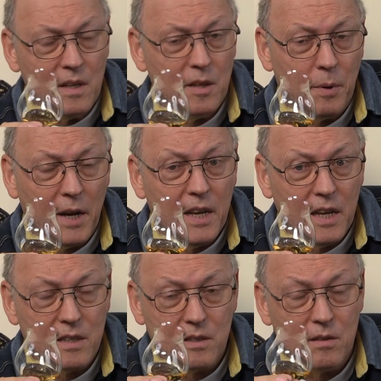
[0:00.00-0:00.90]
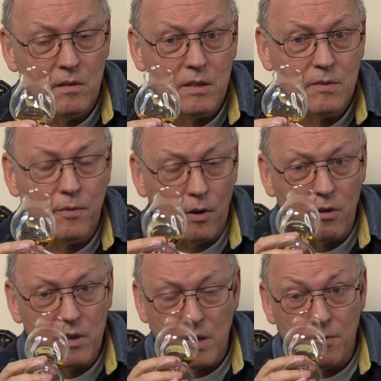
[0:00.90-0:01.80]
In the beginning it's
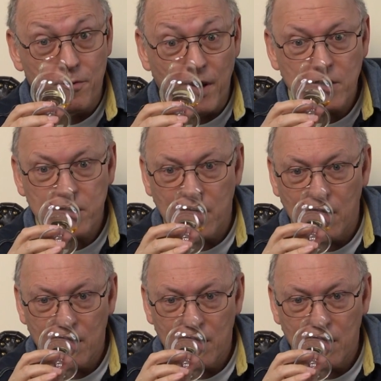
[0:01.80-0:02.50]
floral and fresh.